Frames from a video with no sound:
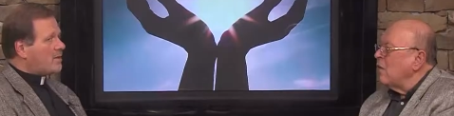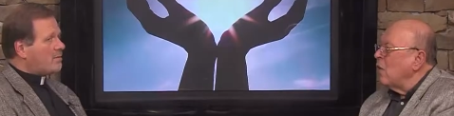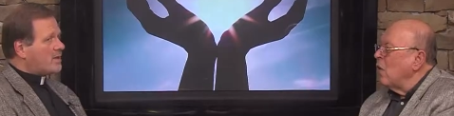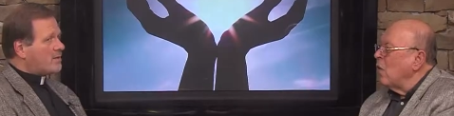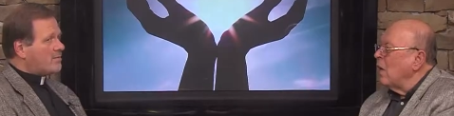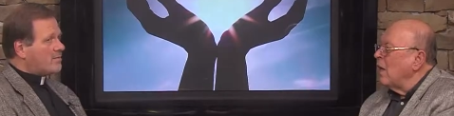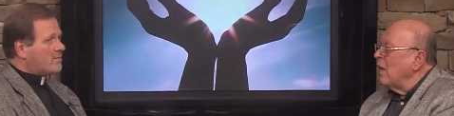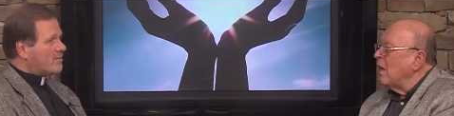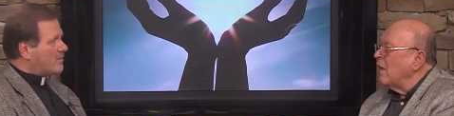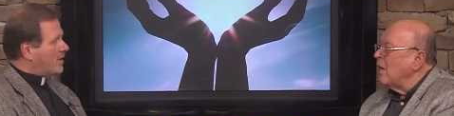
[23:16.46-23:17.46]
Speaker 1: me so, beat.
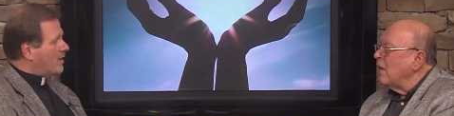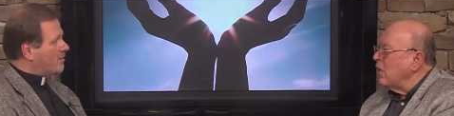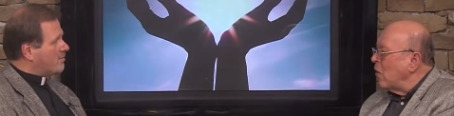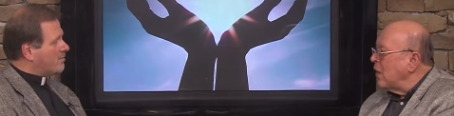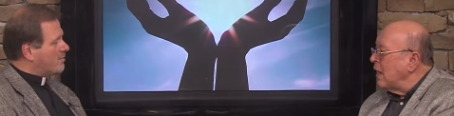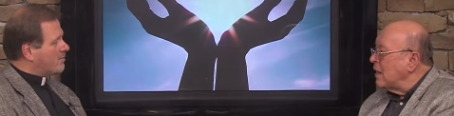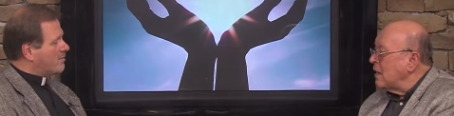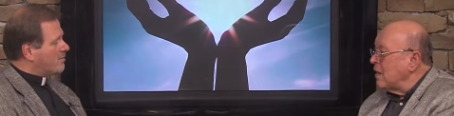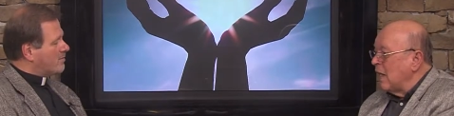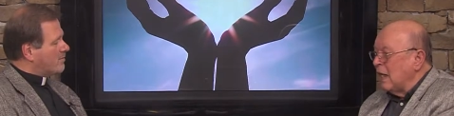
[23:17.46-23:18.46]
Uh, yeah. You know,
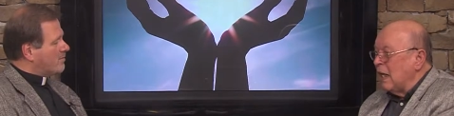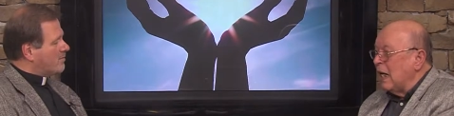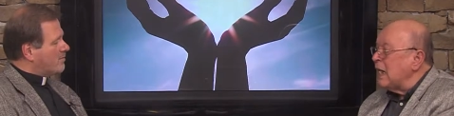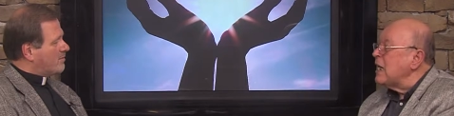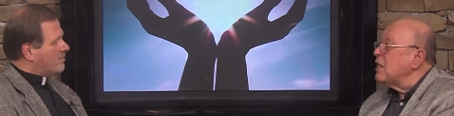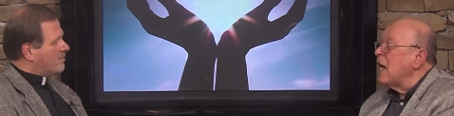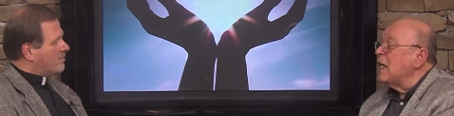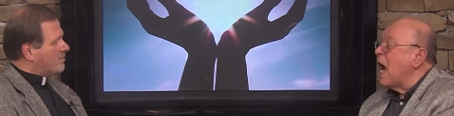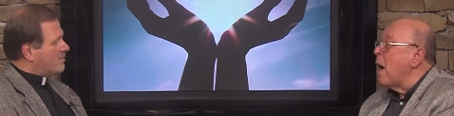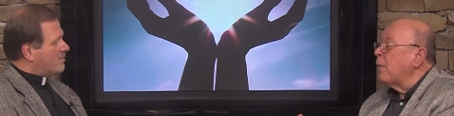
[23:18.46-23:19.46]
it's it, it is
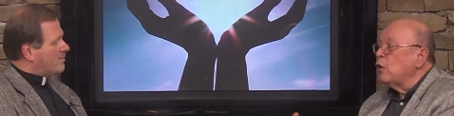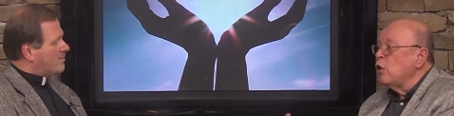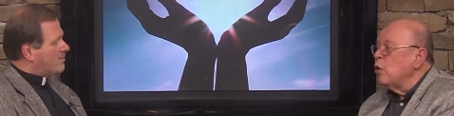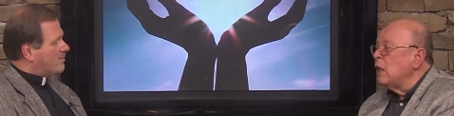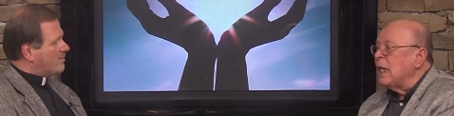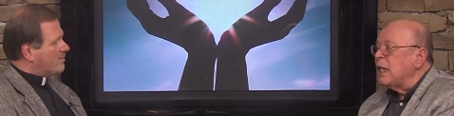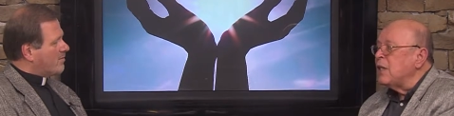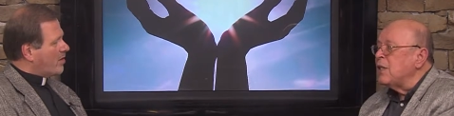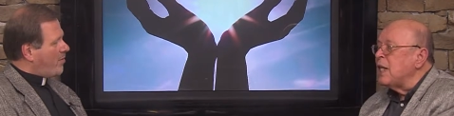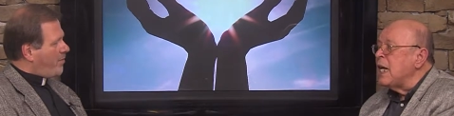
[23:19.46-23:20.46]
an opportunity
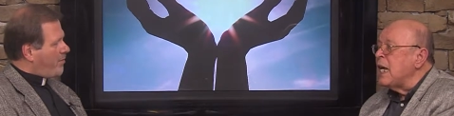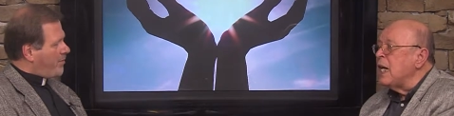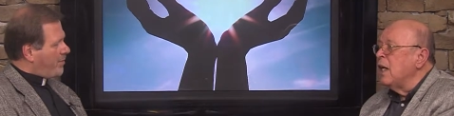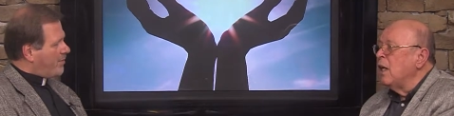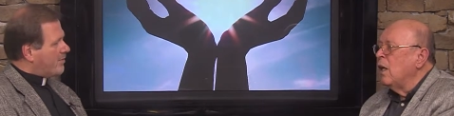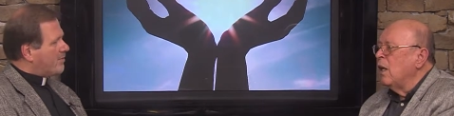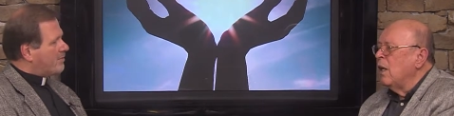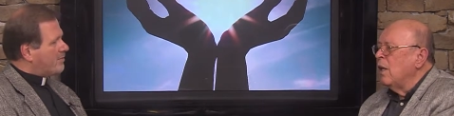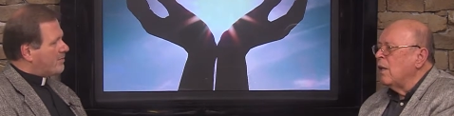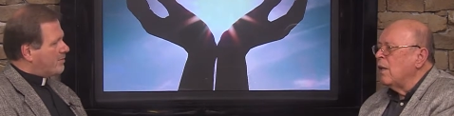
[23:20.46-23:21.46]
to see
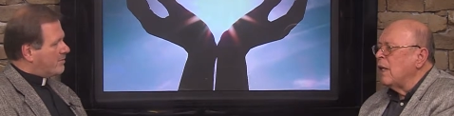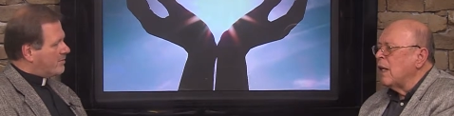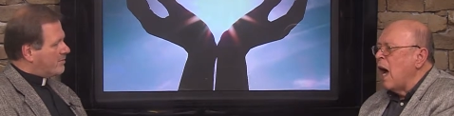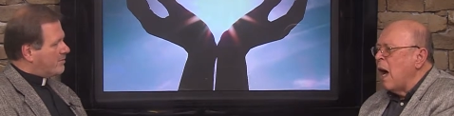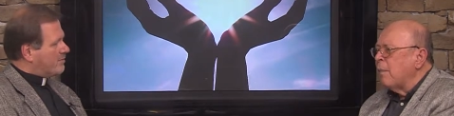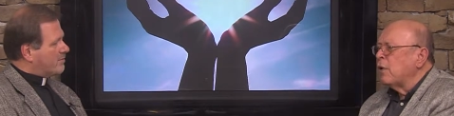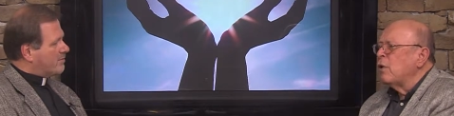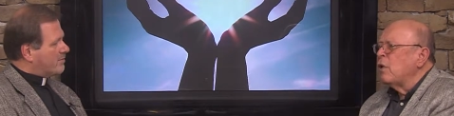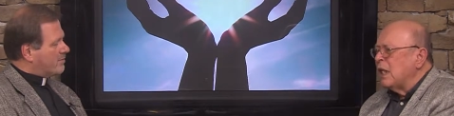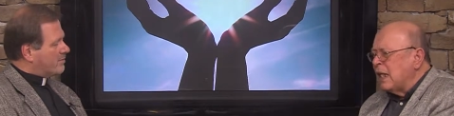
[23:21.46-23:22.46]
the
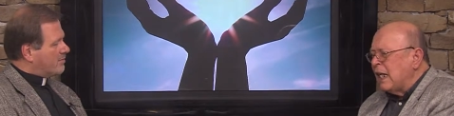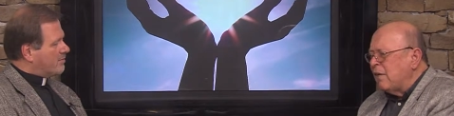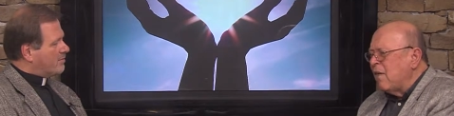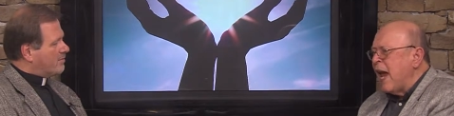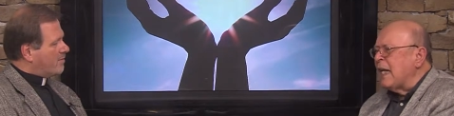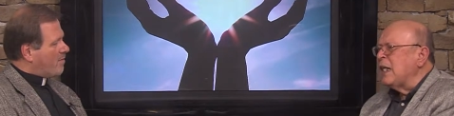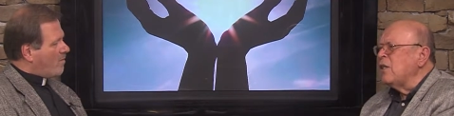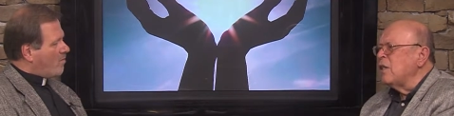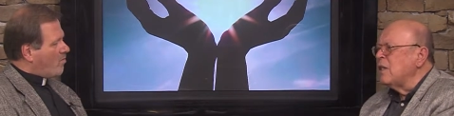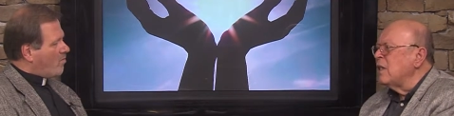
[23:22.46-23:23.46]
opportunity, the
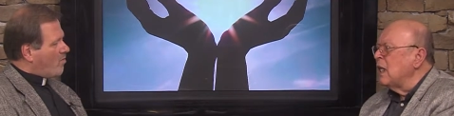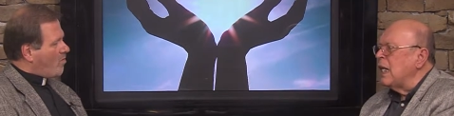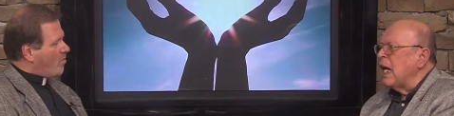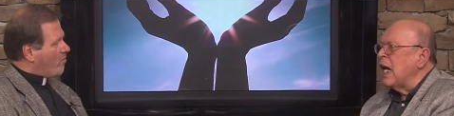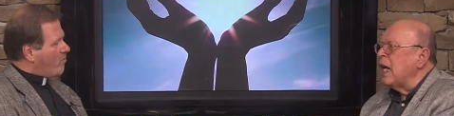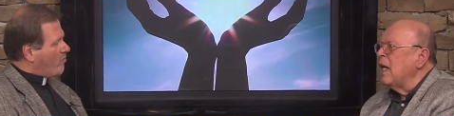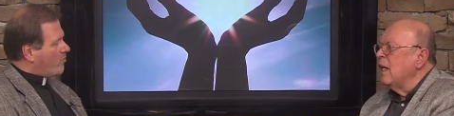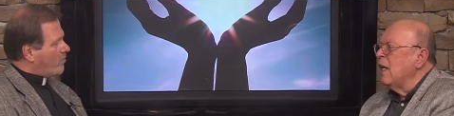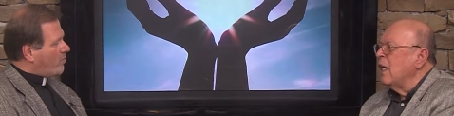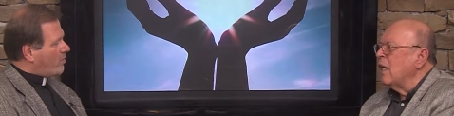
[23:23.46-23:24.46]
advantages today
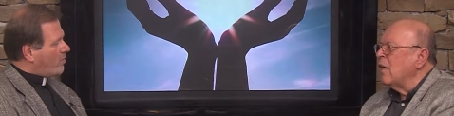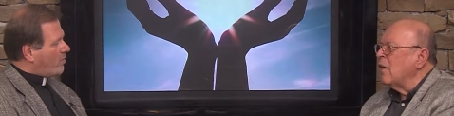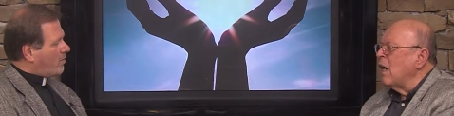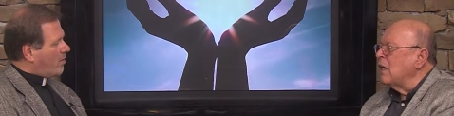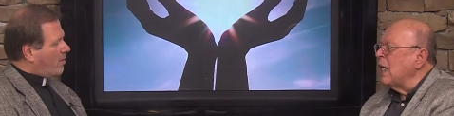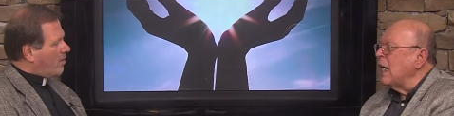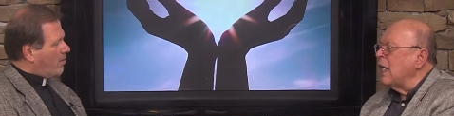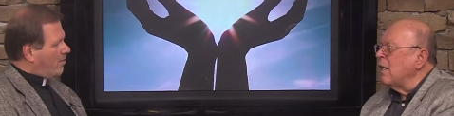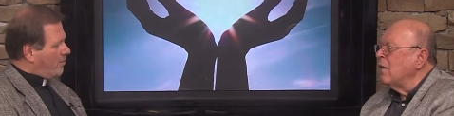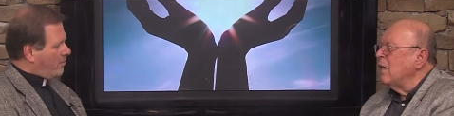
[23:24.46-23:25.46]
of our
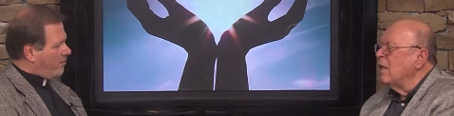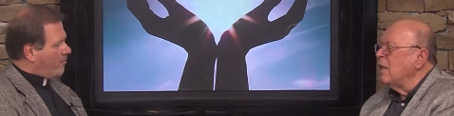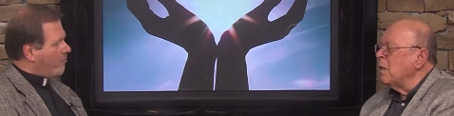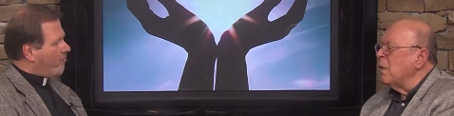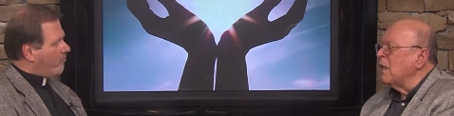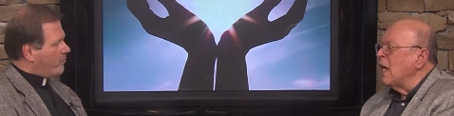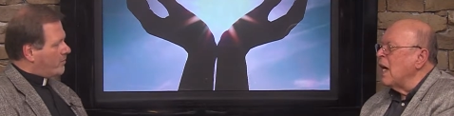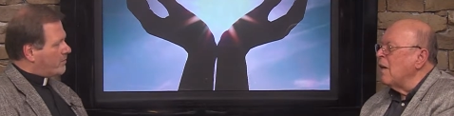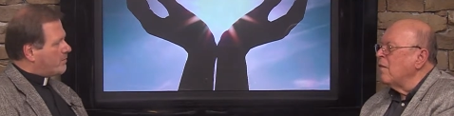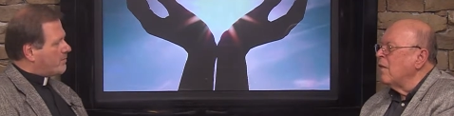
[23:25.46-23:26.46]
day to be
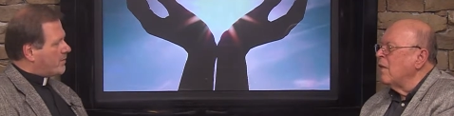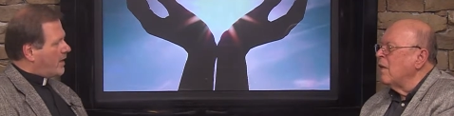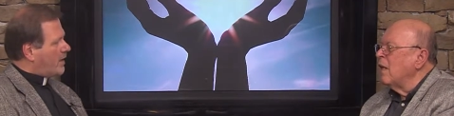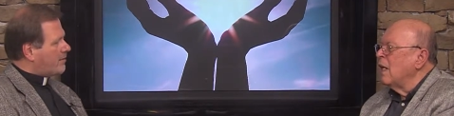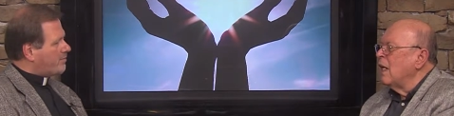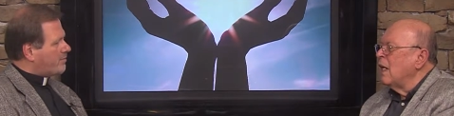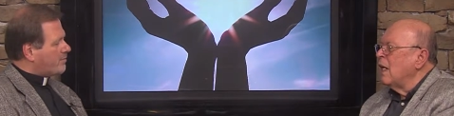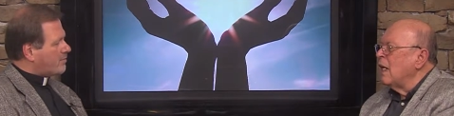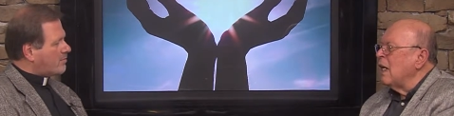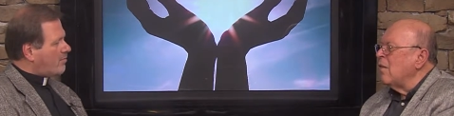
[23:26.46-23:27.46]
alive. Yeah.
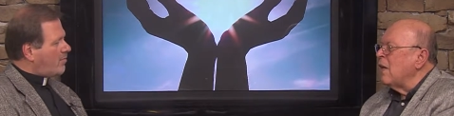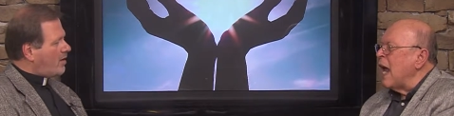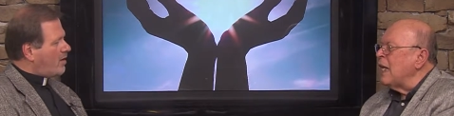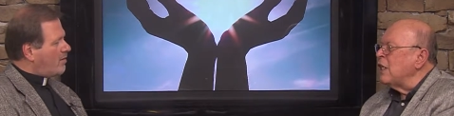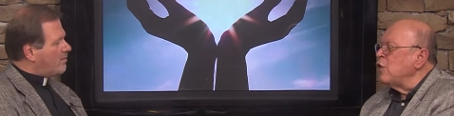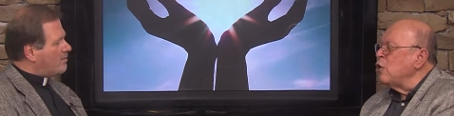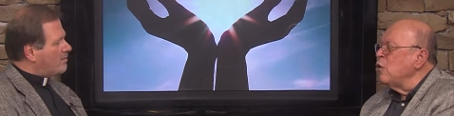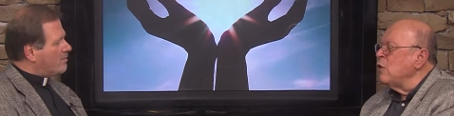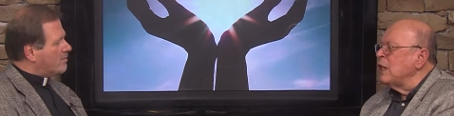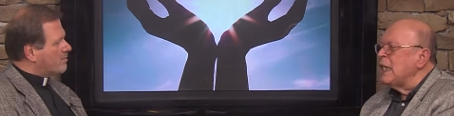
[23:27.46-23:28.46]
If you had to
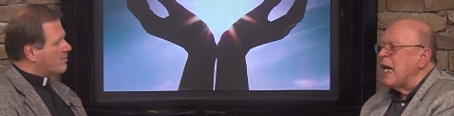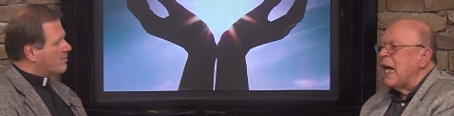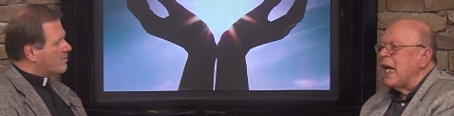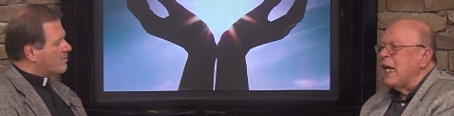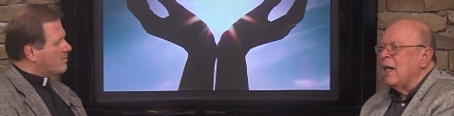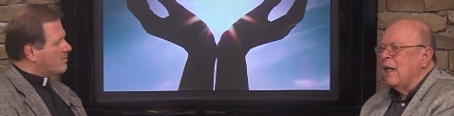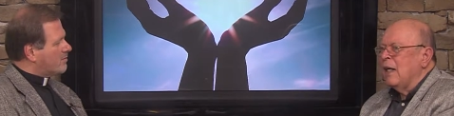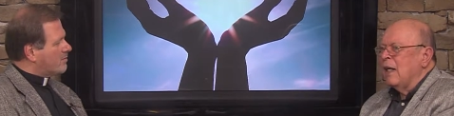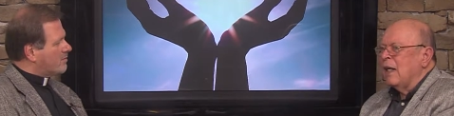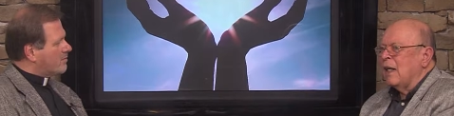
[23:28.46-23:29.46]
choose a day
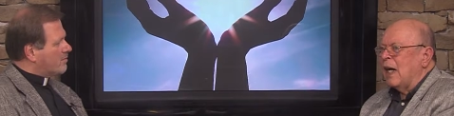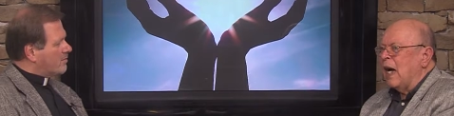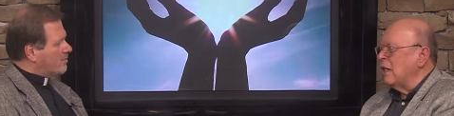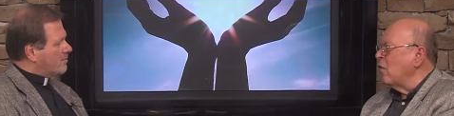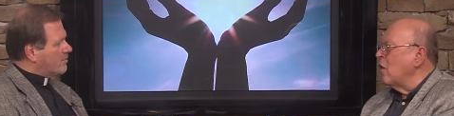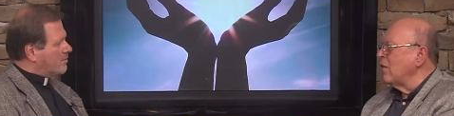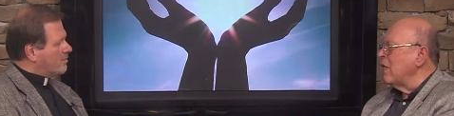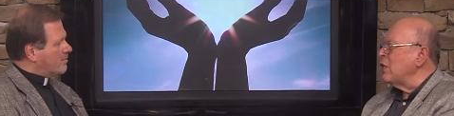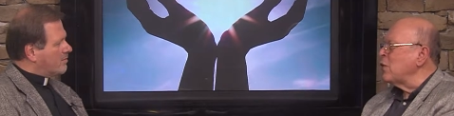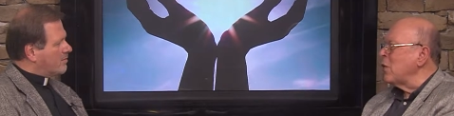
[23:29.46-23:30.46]
out of all of
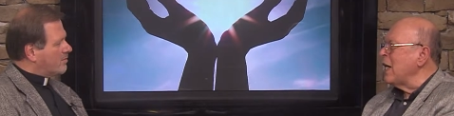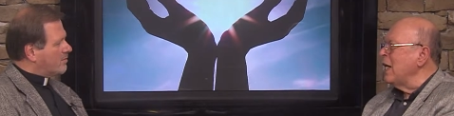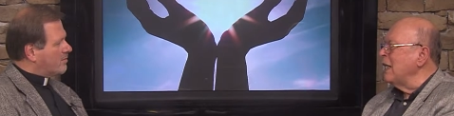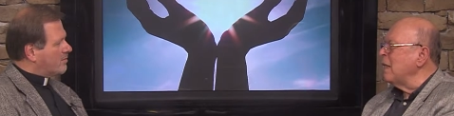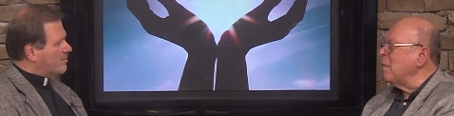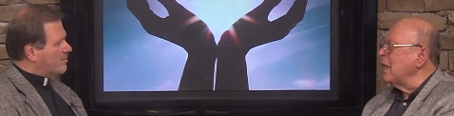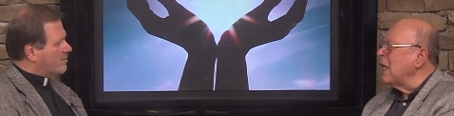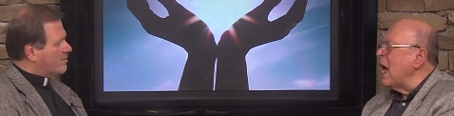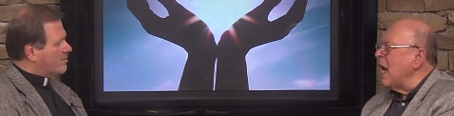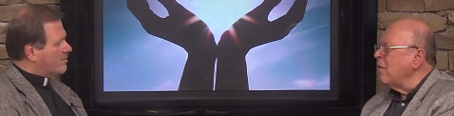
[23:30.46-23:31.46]
history to be
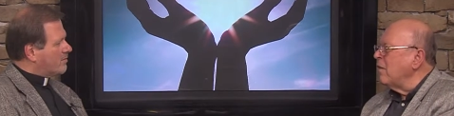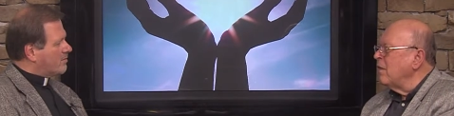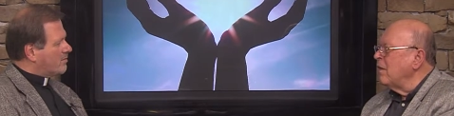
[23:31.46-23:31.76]
alive,